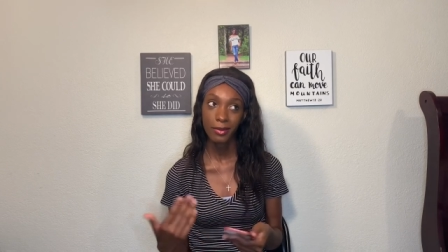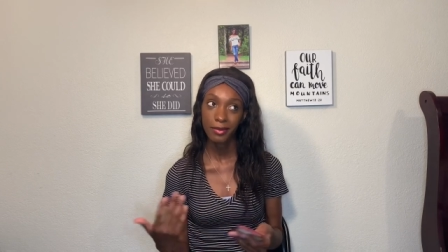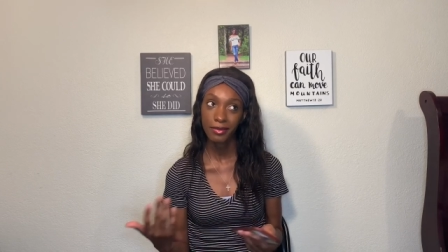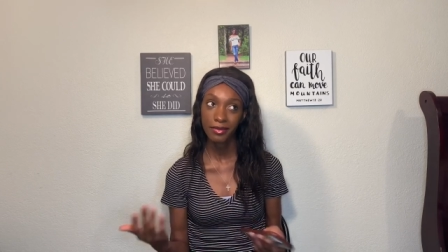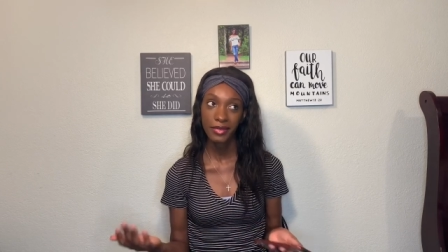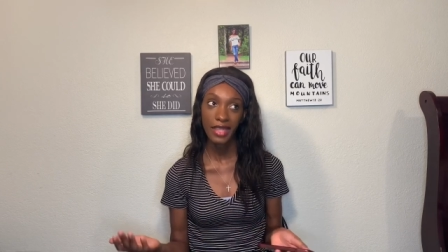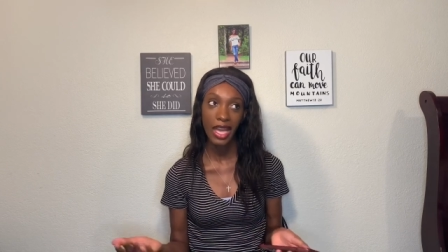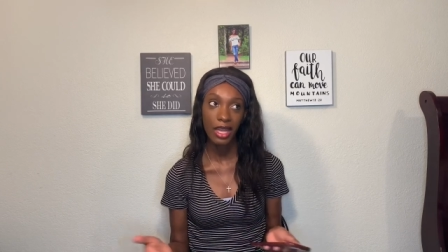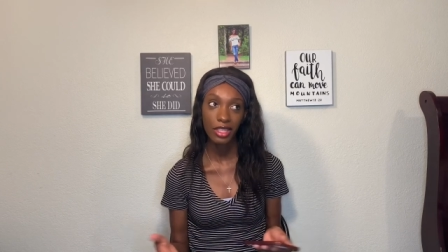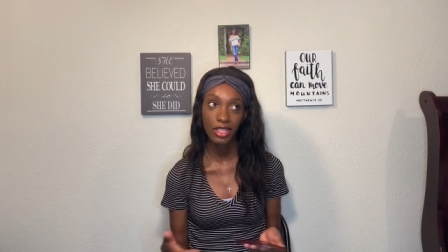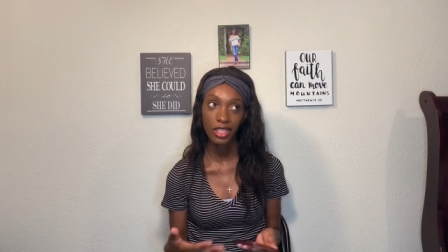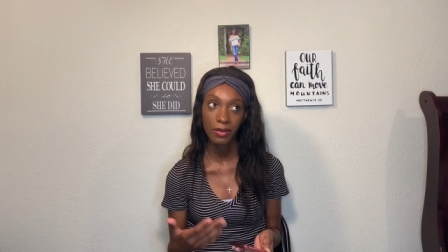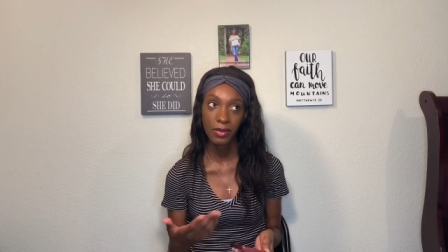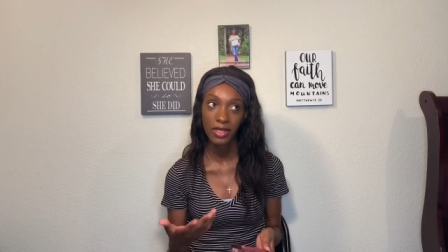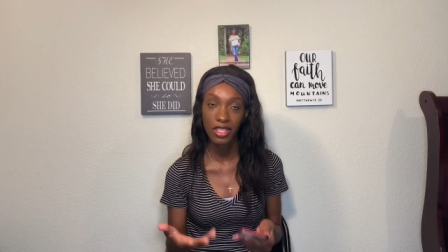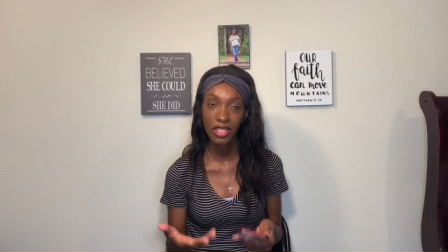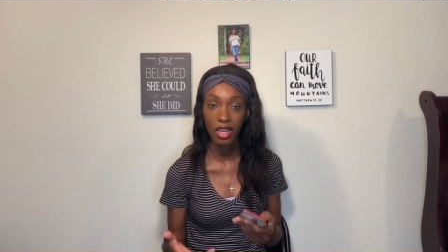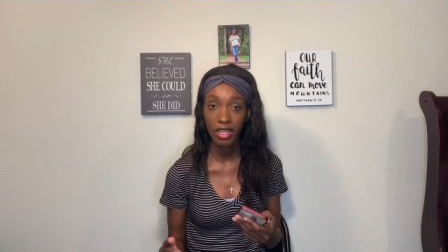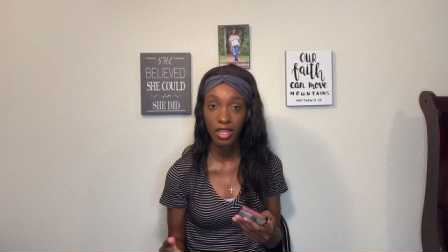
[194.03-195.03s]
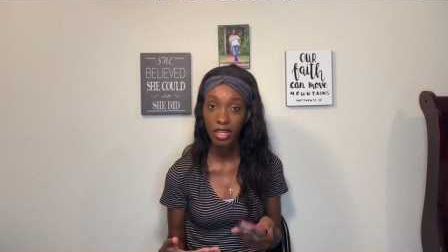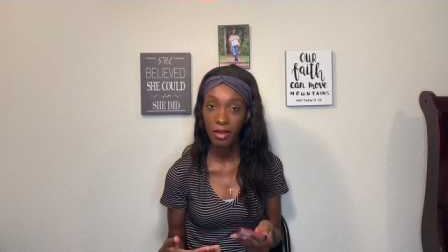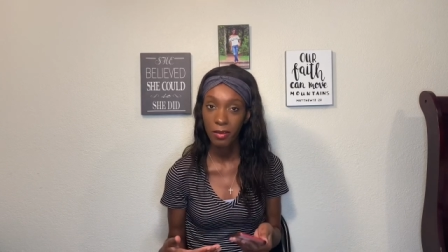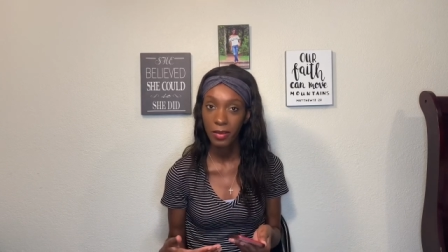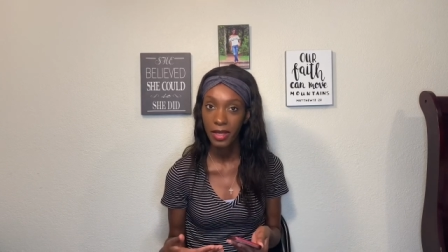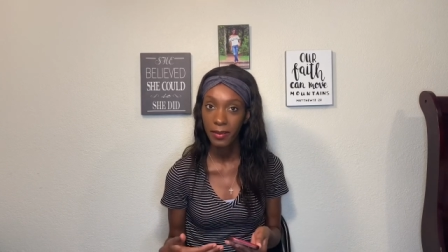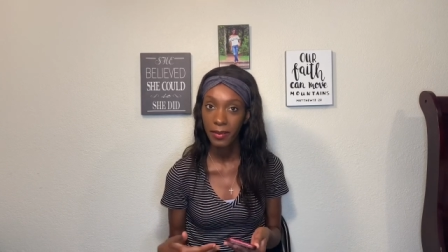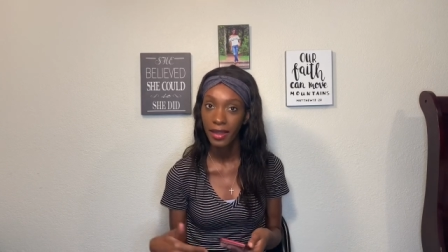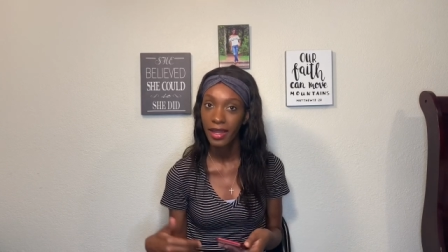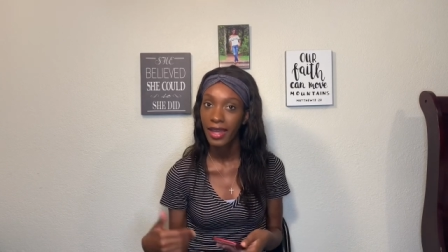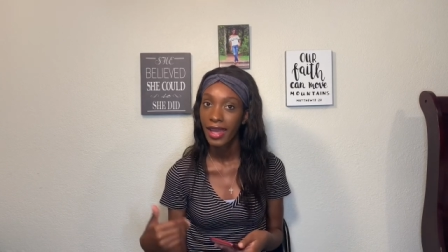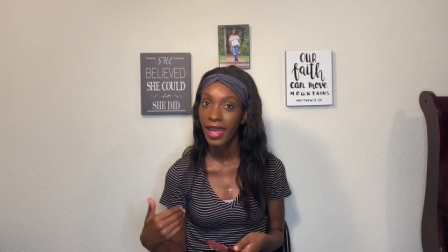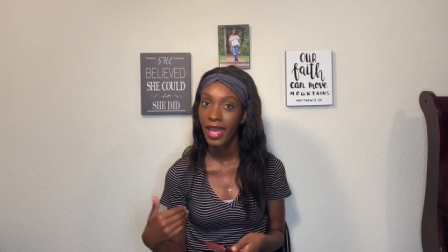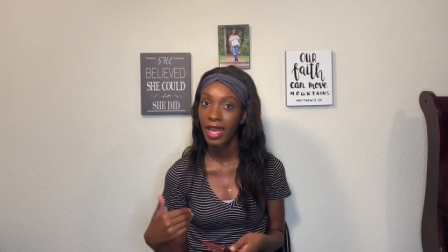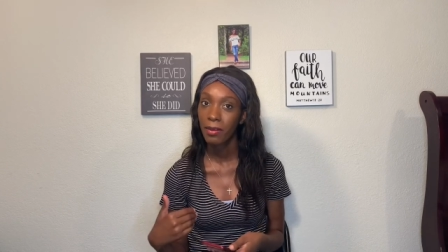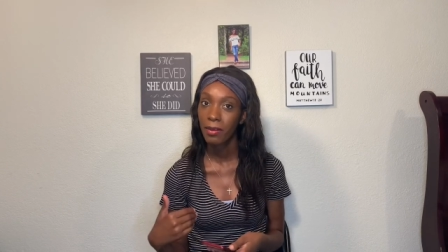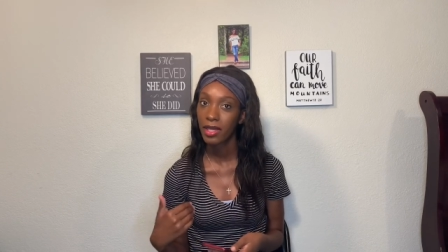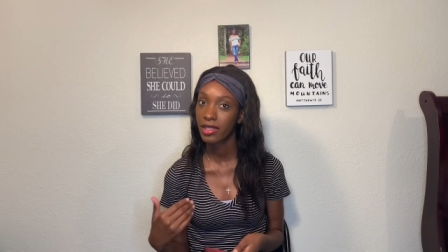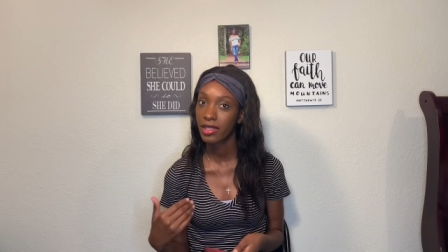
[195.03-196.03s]
I'll just be talking to people, and
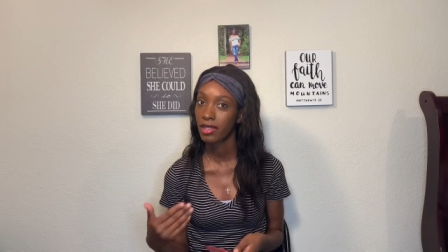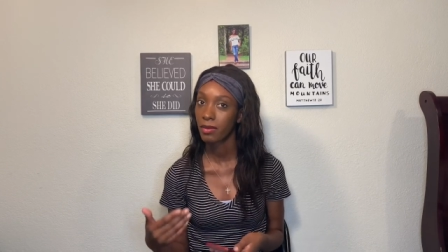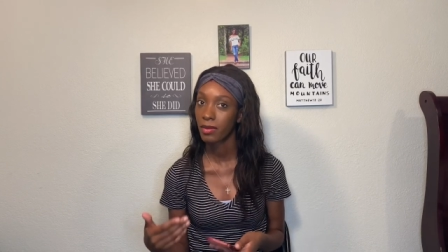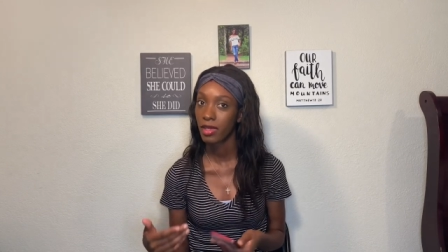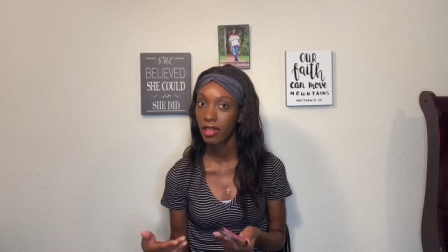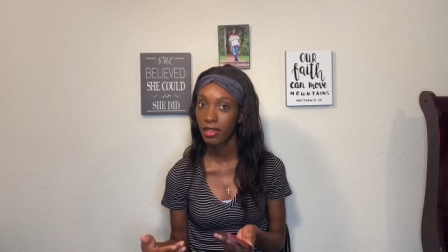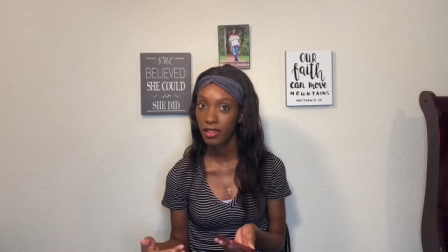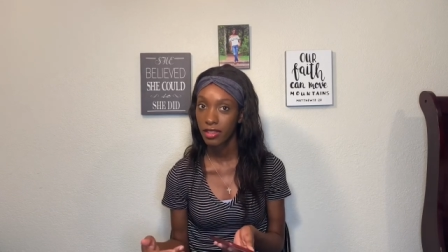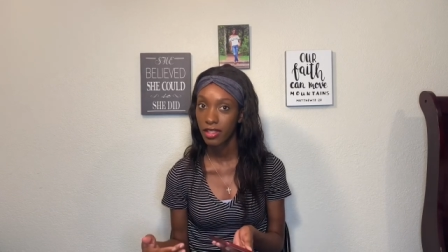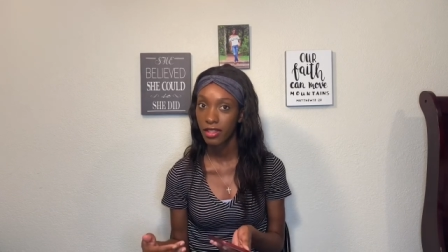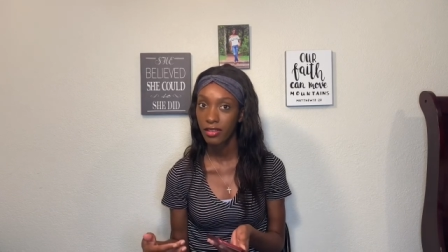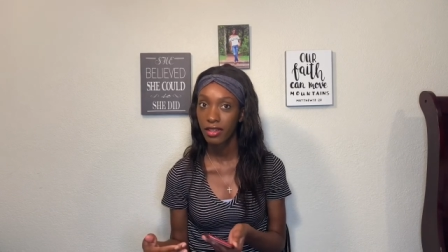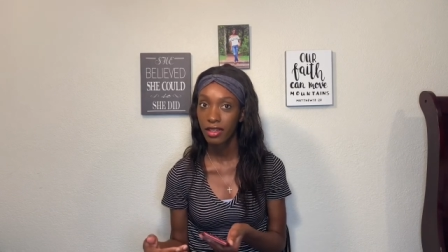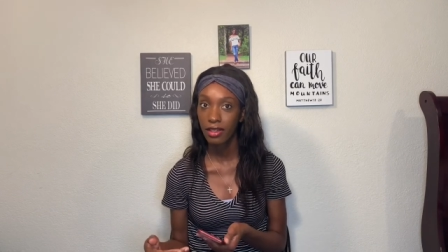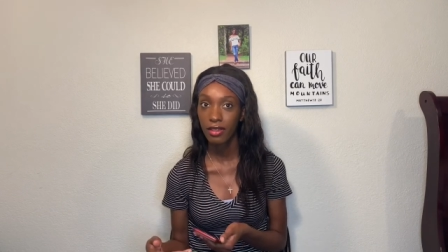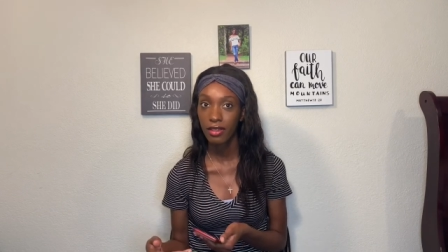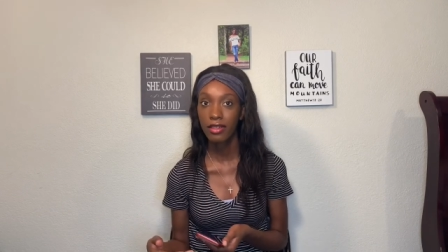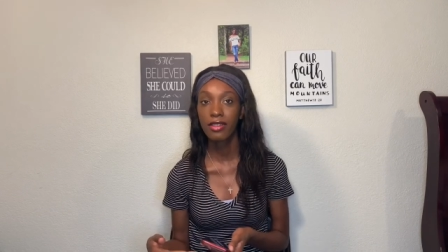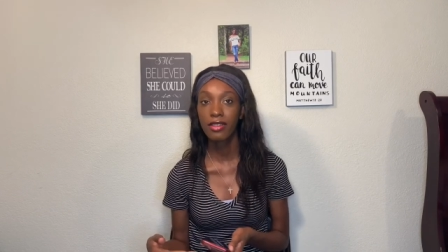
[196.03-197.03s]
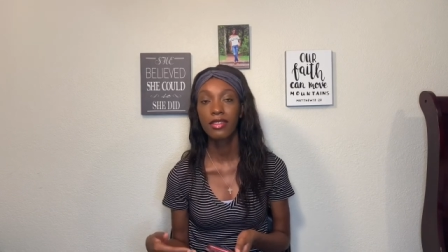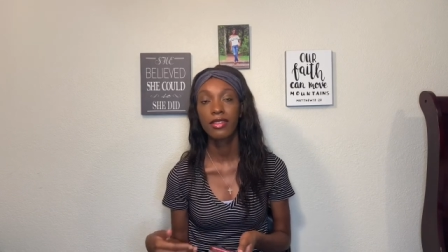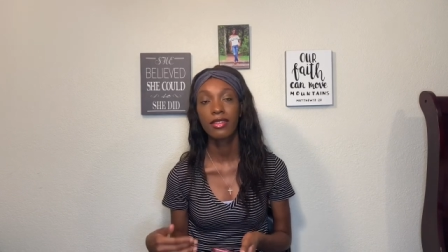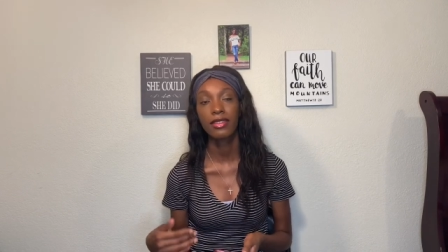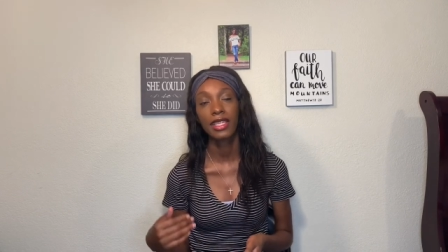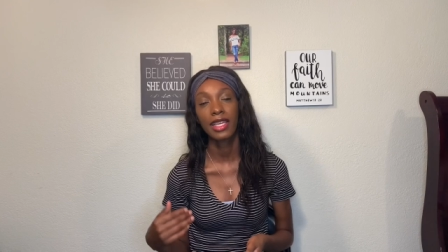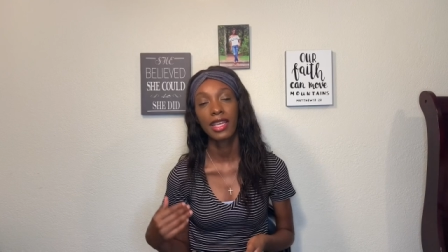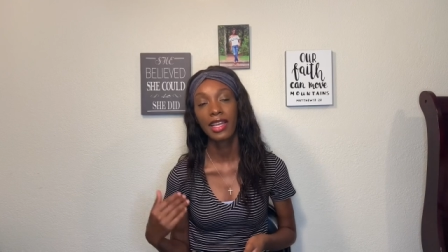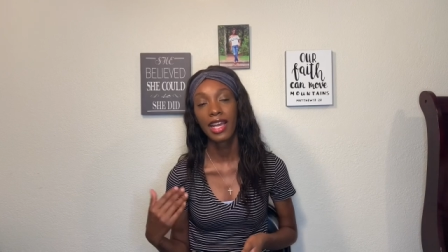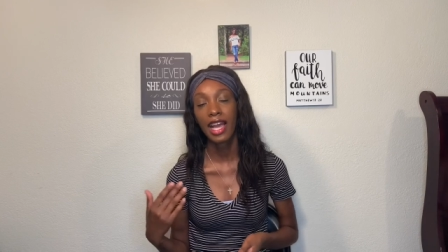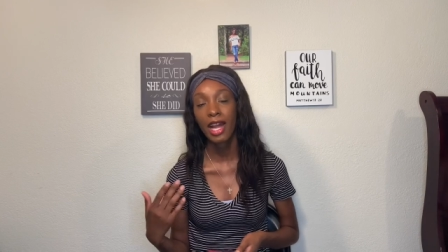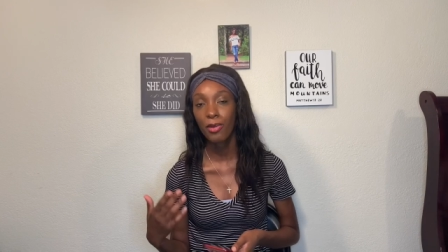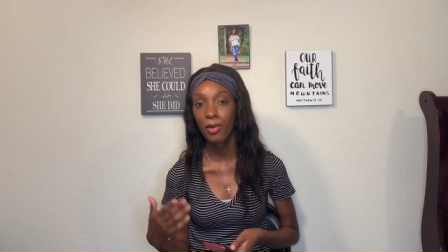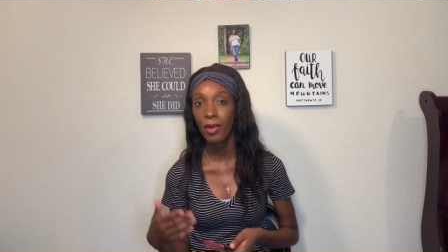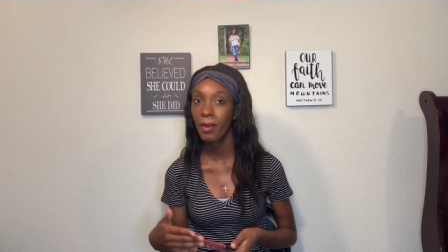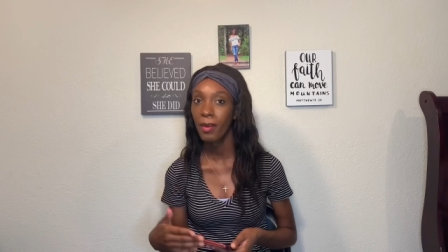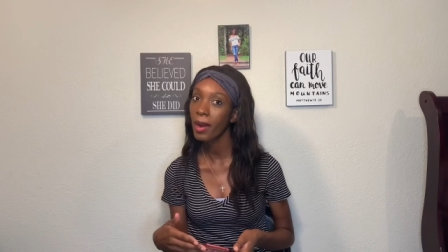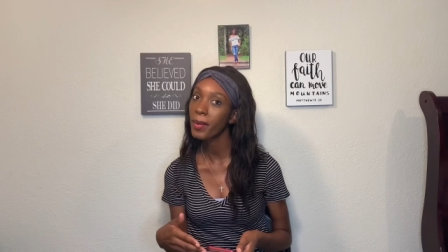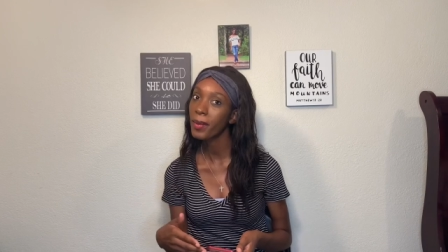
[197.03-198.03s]
because I'm an auditory learner, so like, I
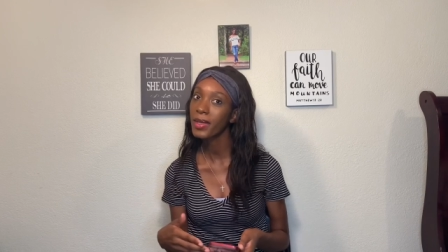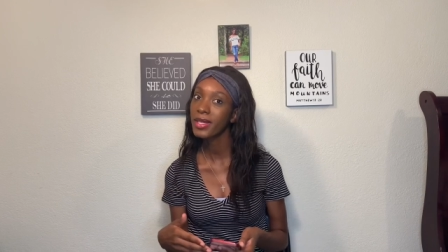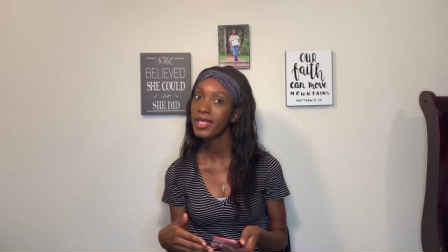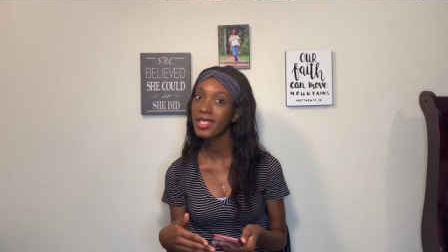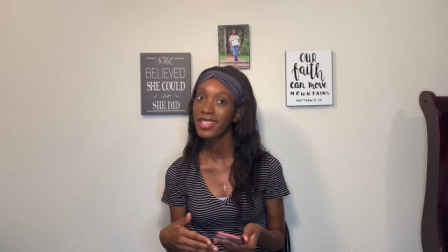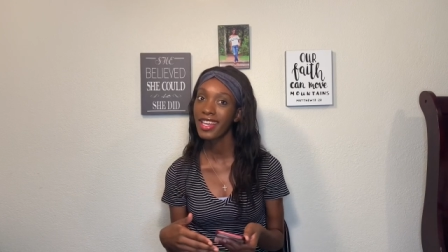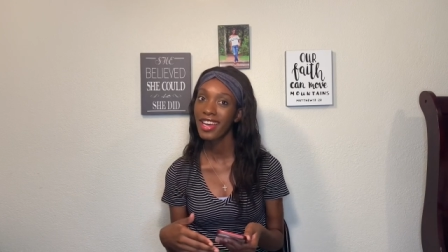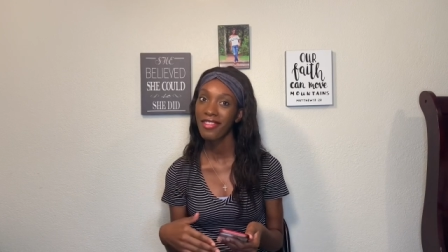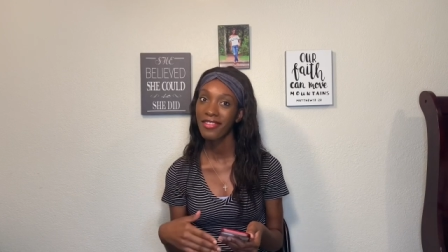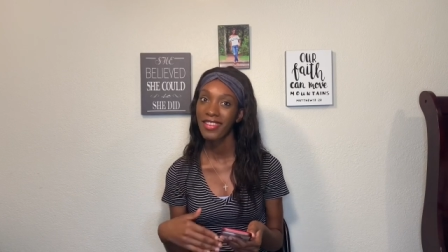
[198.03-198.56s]
remember stuff,